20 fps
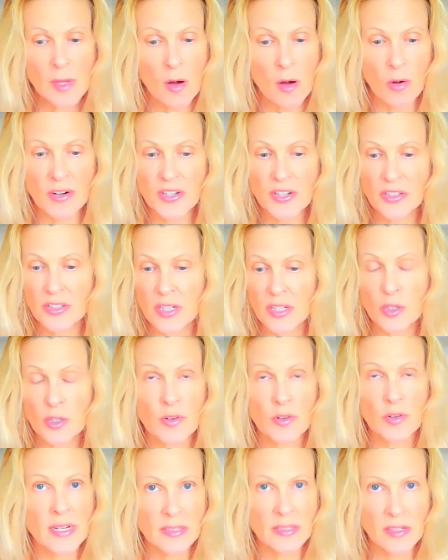or just
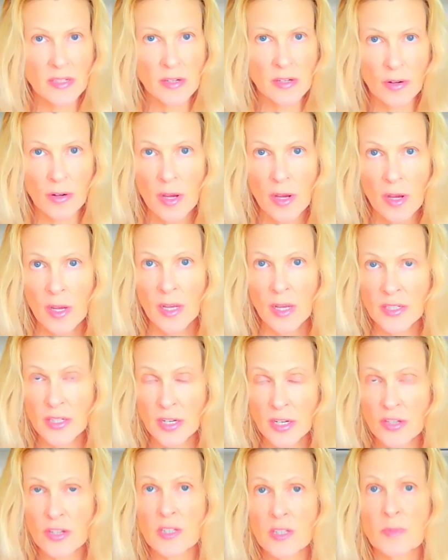increasing your
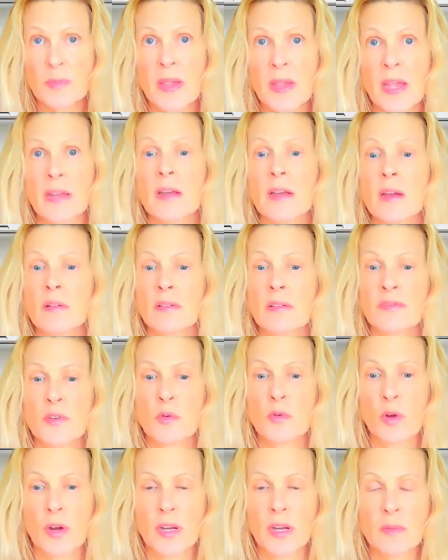attention span. You're
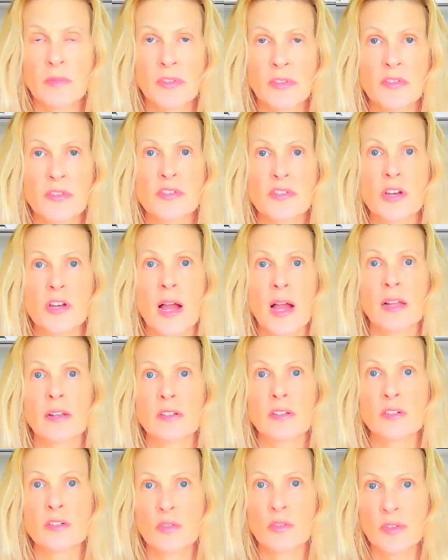working with your child,
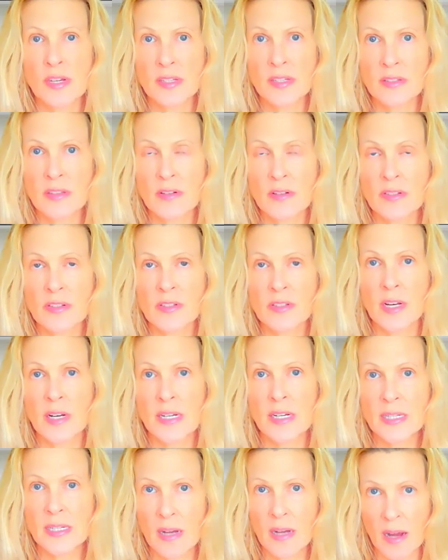increase their
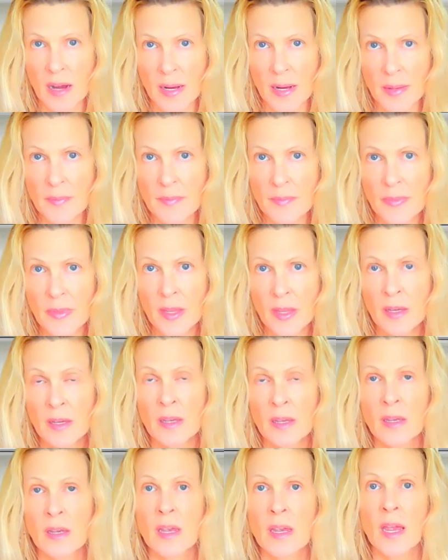study time.
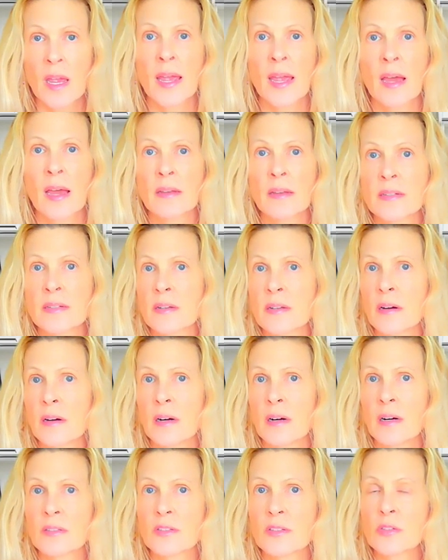And
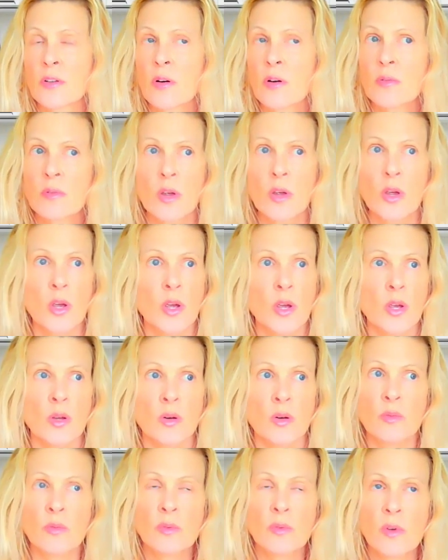so
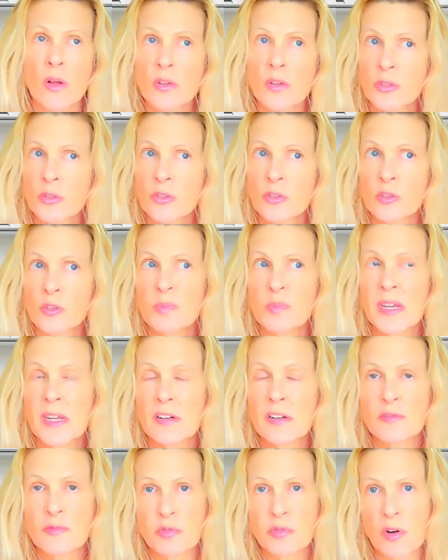also speed
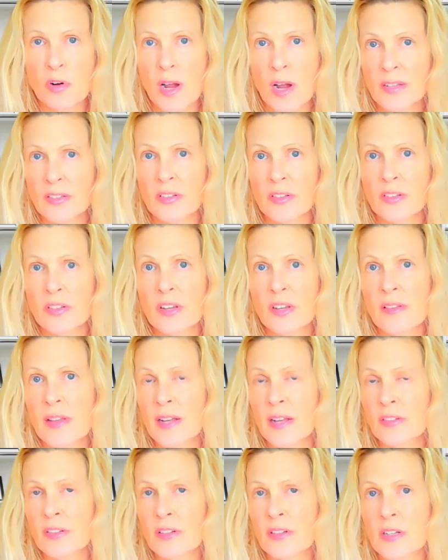of processing,
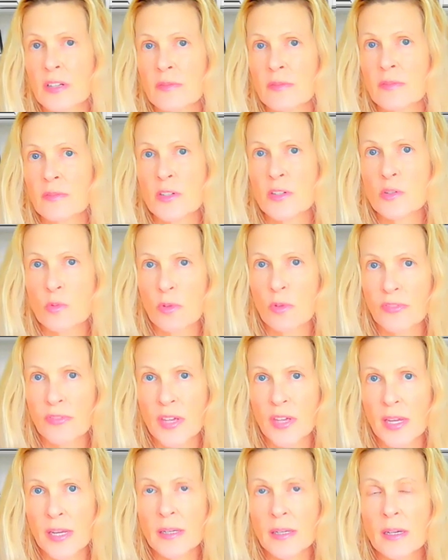that's an individual
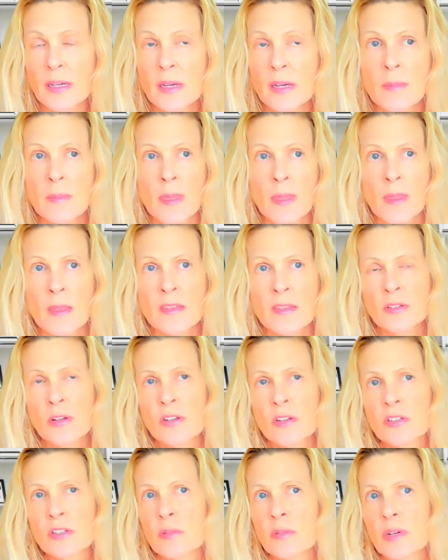thing. There's
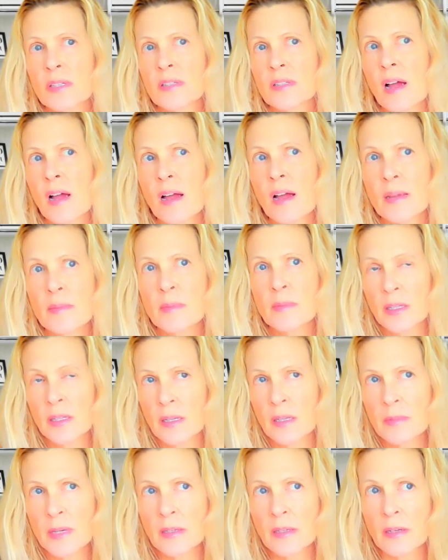also a time
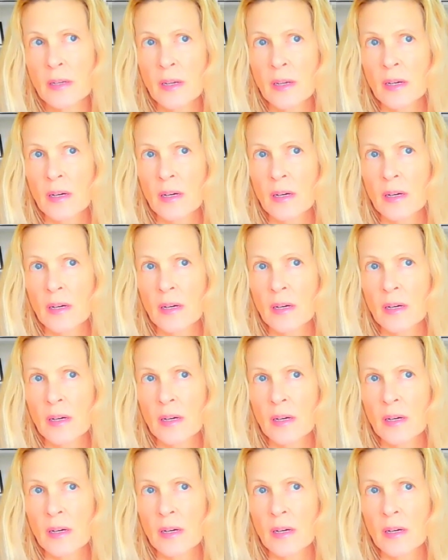element.